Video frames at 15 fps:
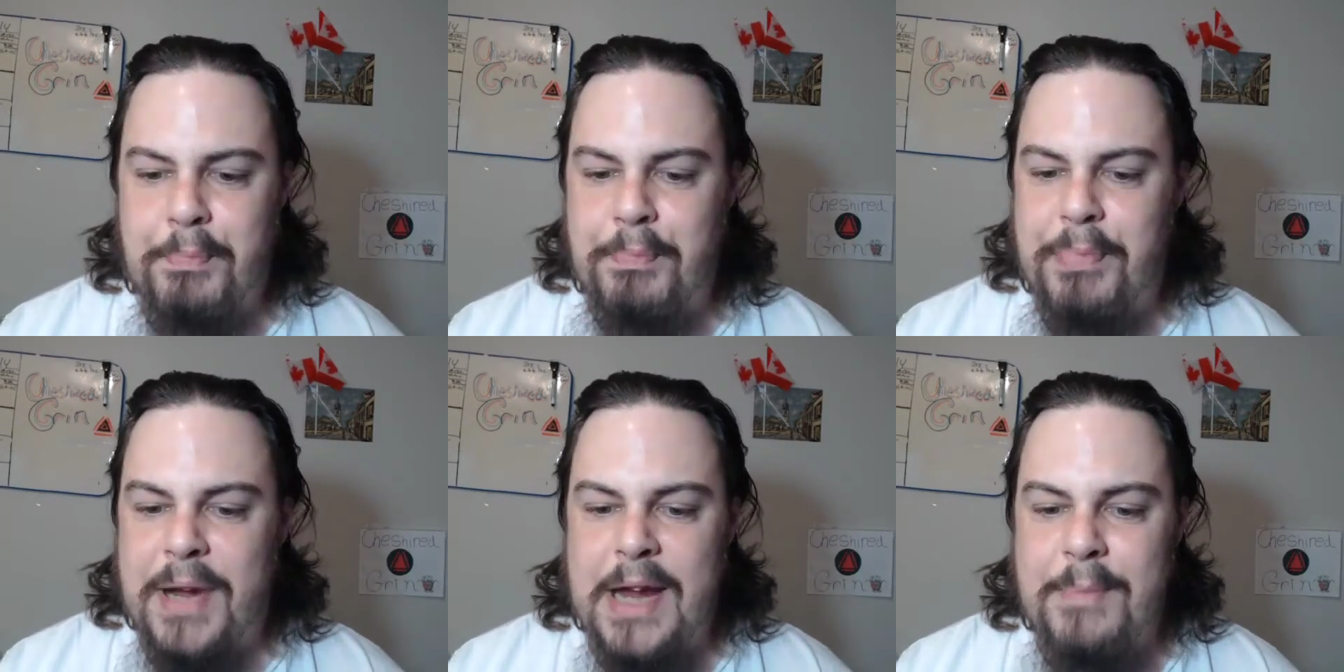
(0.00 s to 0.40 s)

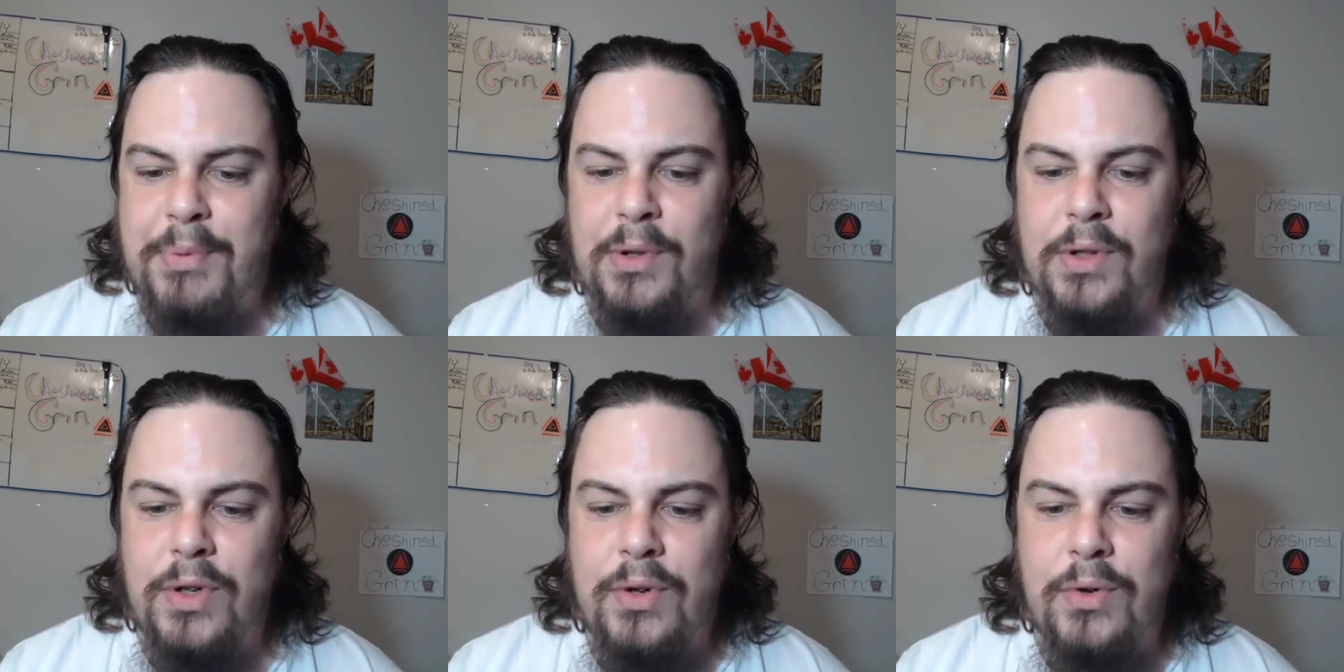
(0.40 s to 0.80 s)

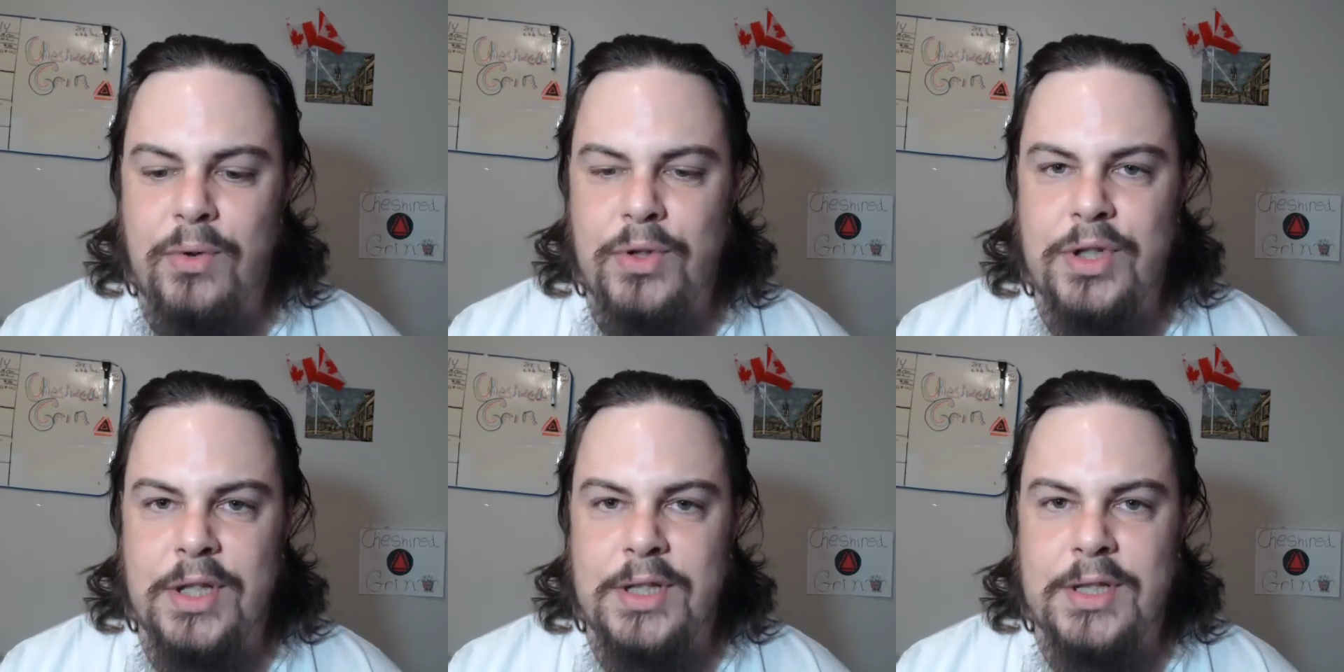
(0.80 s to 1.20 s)
People who
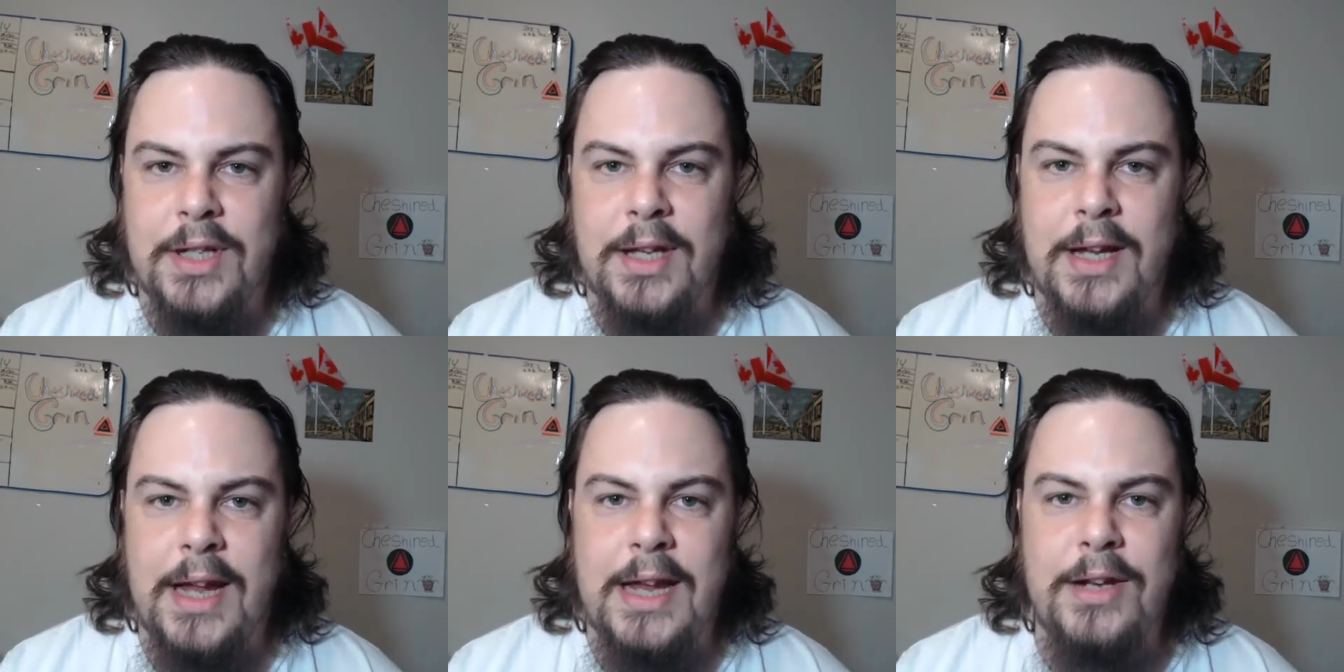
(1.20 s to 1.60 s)
just
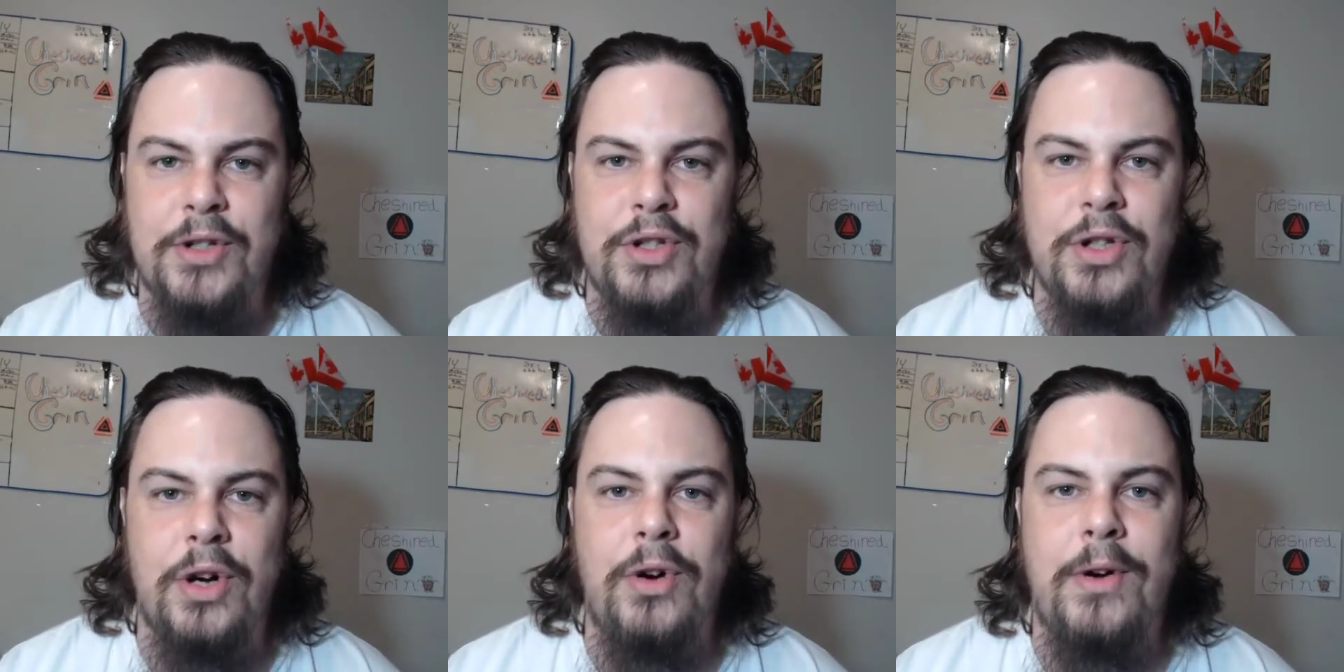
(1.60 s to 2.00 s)

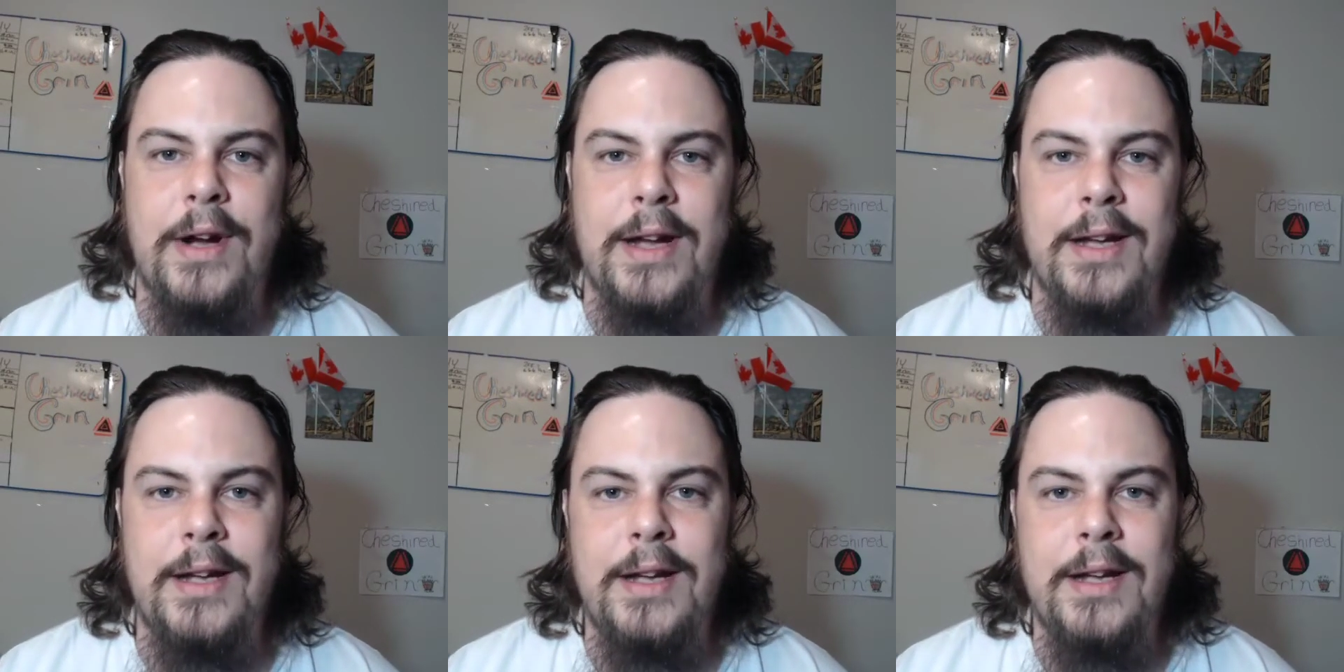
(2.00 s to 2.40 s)

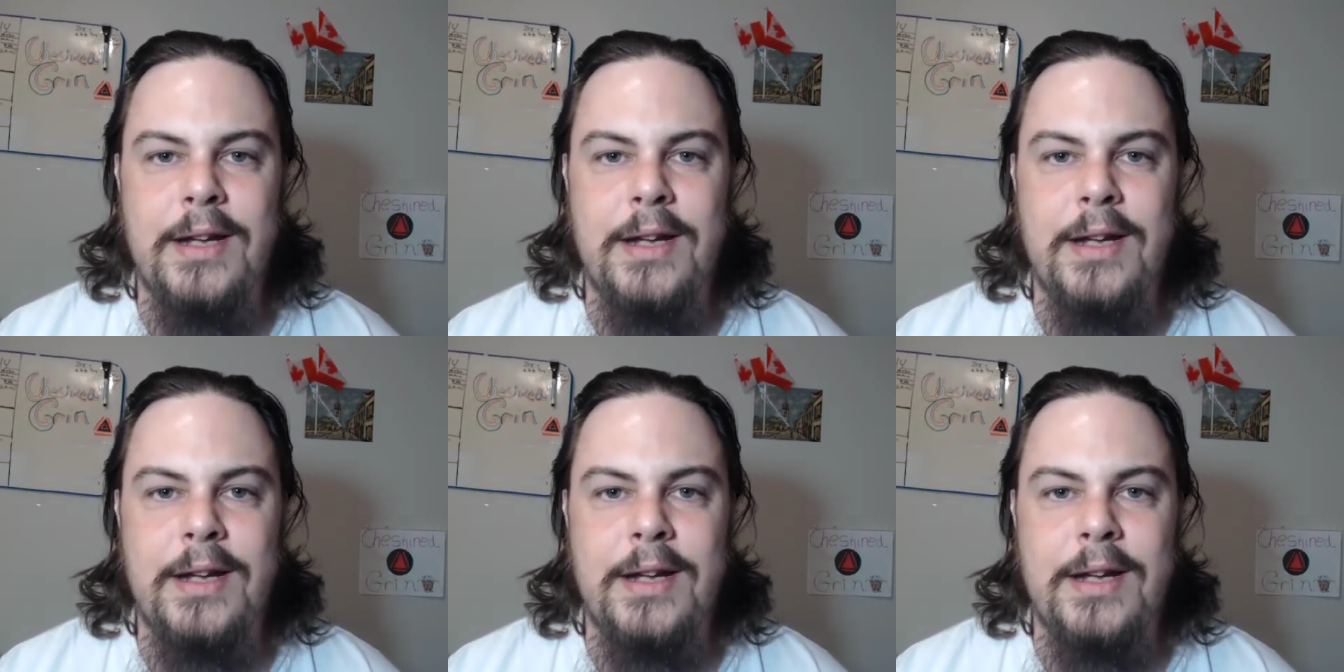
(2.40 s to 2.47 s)
enjoy